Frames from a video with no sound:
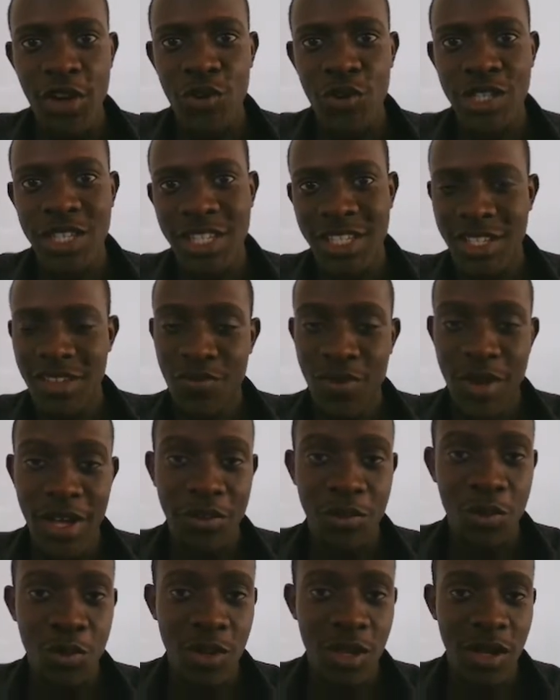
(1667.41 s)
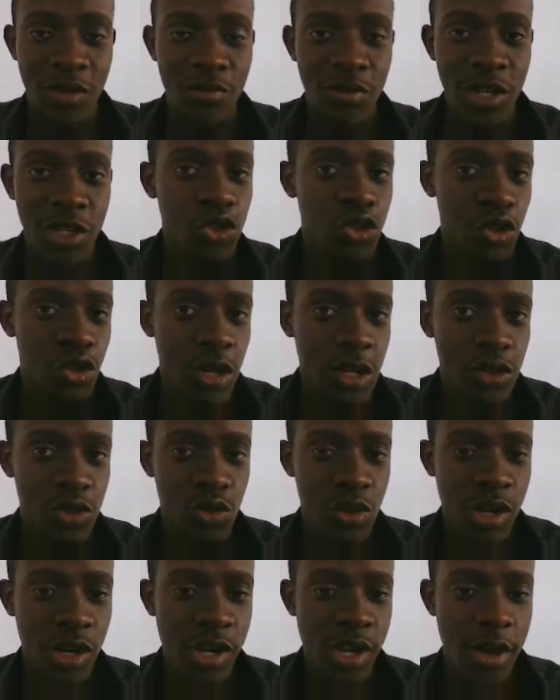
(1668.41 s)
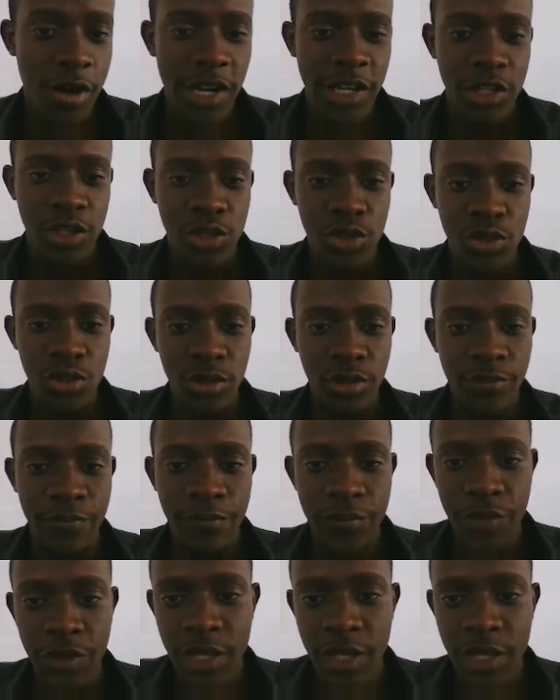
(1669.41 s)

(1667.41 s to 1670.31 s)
which is the path to the page you want to redirect to.